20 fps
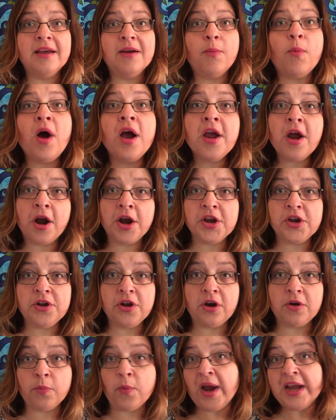Why are you
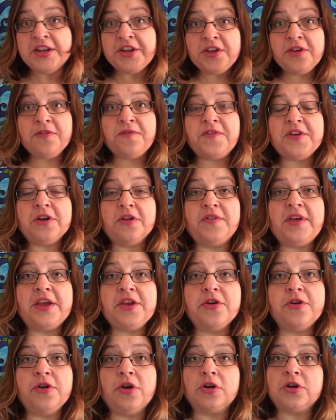not? Why do you feel that
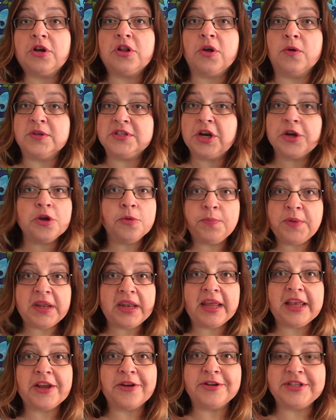you're not close? Are you
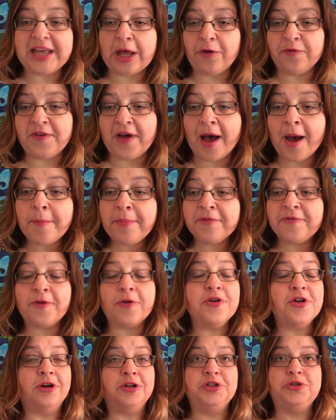beating yourself up
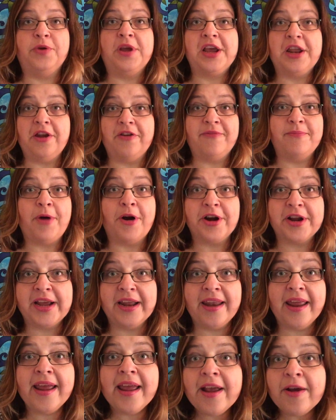for not doing enough
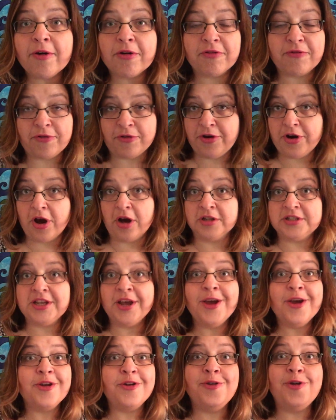marketing, or for not
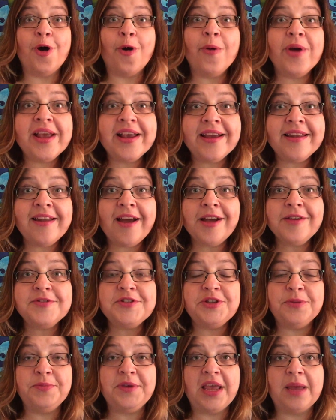knowing enough
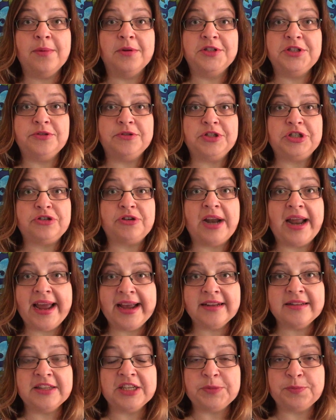to be able to
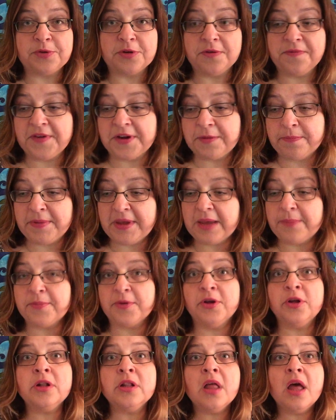attract these perfect
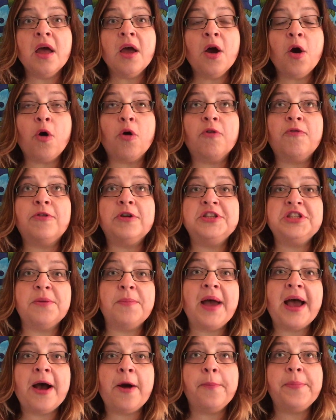people, or for
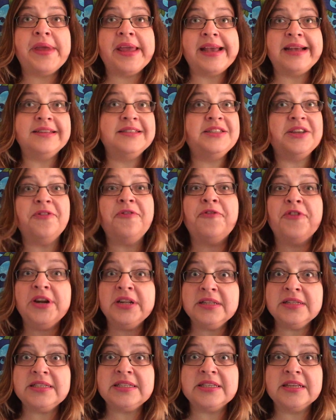somehow being
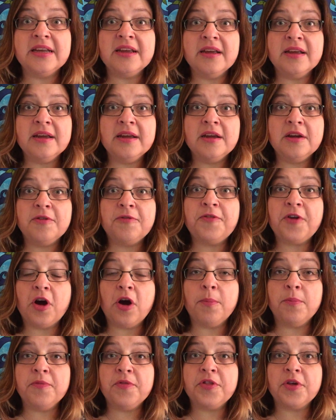different
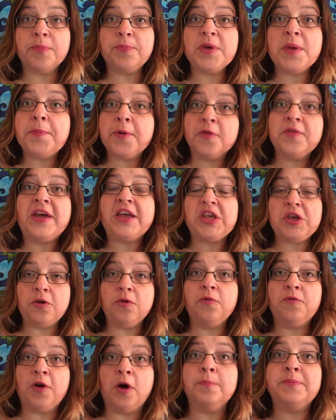from the people that
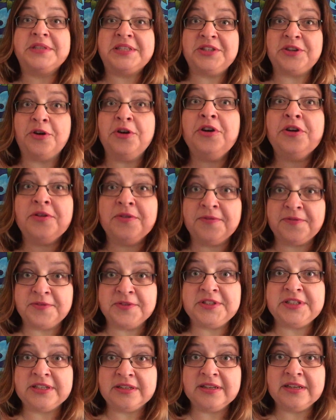you've
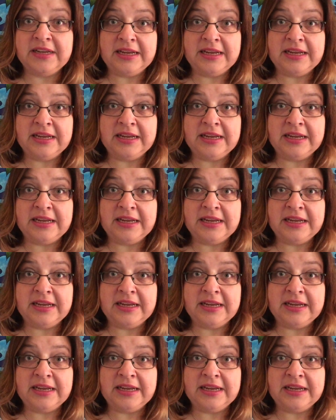observed